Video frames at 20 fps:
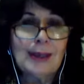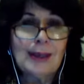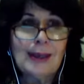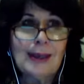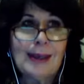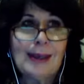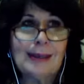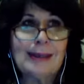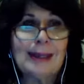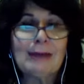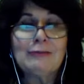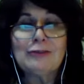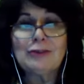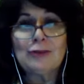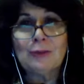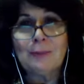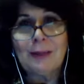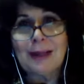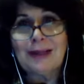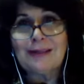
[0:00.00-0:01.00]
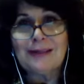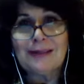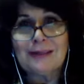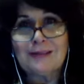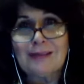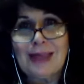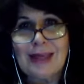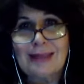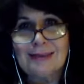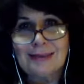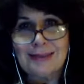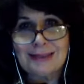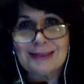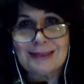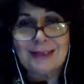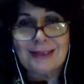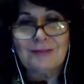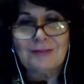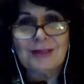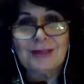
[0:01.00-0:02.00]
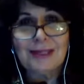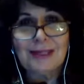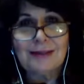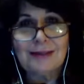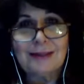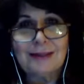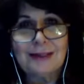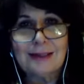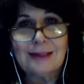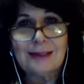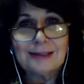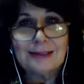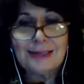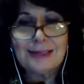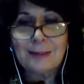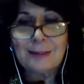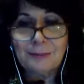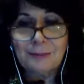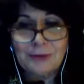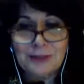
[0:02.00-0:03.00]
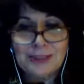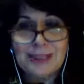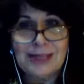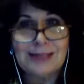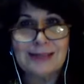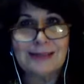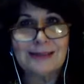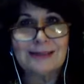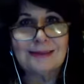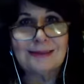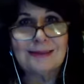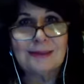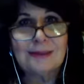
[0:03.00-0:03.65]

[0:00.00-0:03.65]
And I was reminded of that this evening as I presented